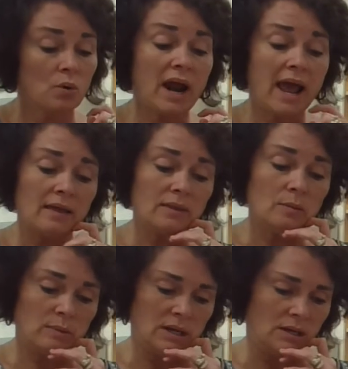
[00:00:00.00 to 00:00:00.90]
were at
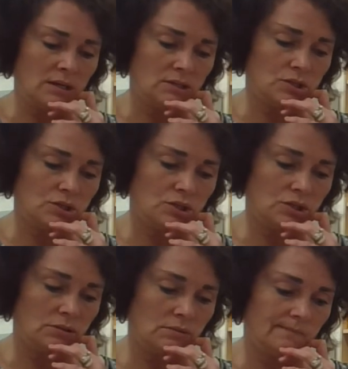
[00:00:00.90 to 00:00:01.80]
the
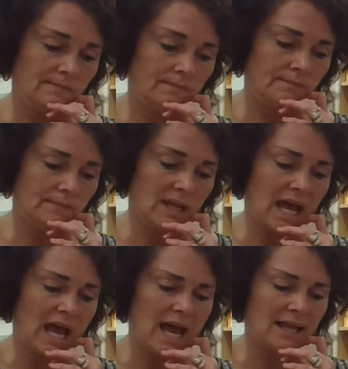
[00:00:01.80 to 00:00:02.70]
beach.
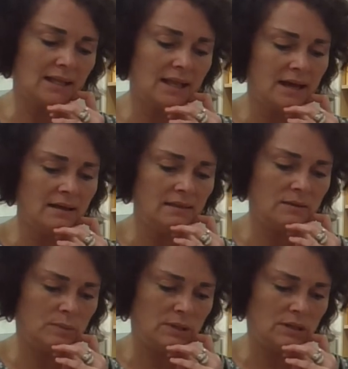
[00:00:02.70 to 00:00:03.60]
I
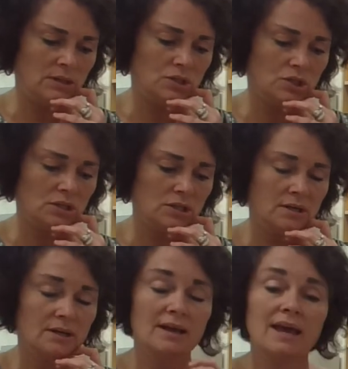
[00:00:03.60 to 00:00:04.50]
like the
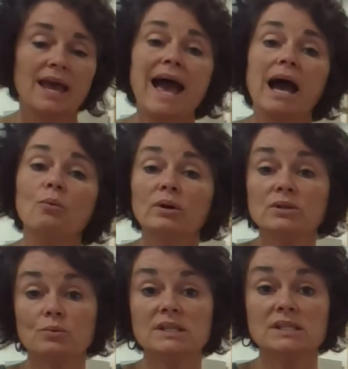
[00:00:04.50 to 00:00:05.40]
beach. I
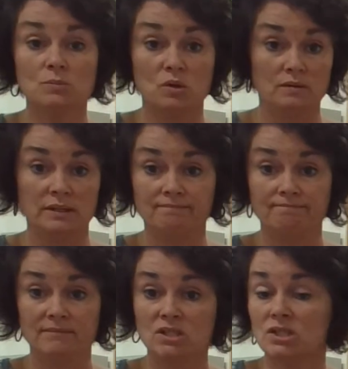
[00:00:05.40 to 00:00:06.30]
want to read smoothly,
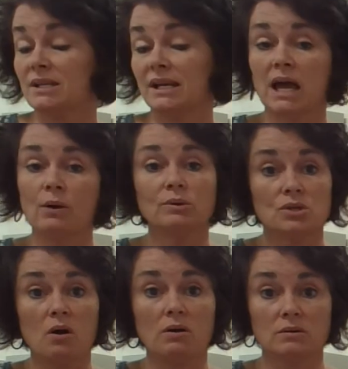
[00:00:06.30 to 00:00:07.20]
just like I
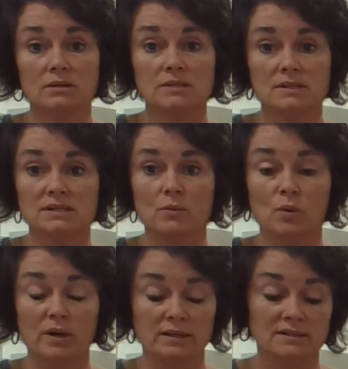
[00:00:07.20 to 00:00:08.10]
would talk to
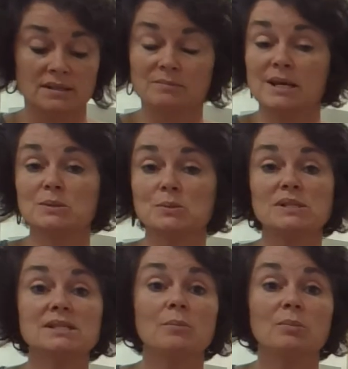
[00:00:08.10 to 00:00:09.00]
someone. Sometimes
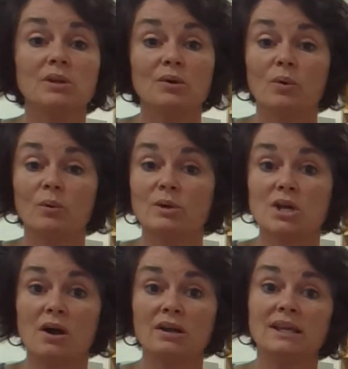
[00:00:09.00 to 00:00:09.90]
we stumble when
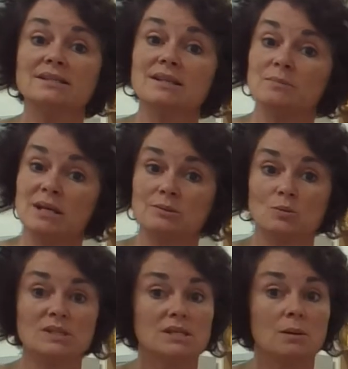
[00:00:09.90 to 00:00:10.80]
we're talking.
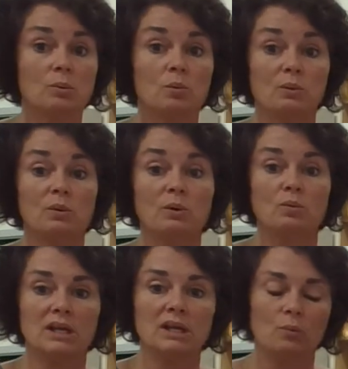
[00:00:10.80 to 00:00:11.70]
Sometimes we stumble when we
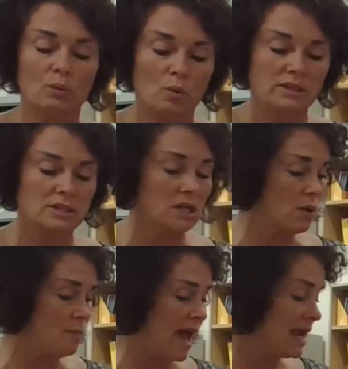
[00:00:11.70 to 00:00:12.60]
read. And we want to
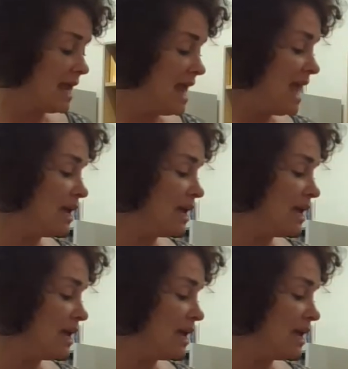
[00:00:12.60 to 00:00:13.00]
go back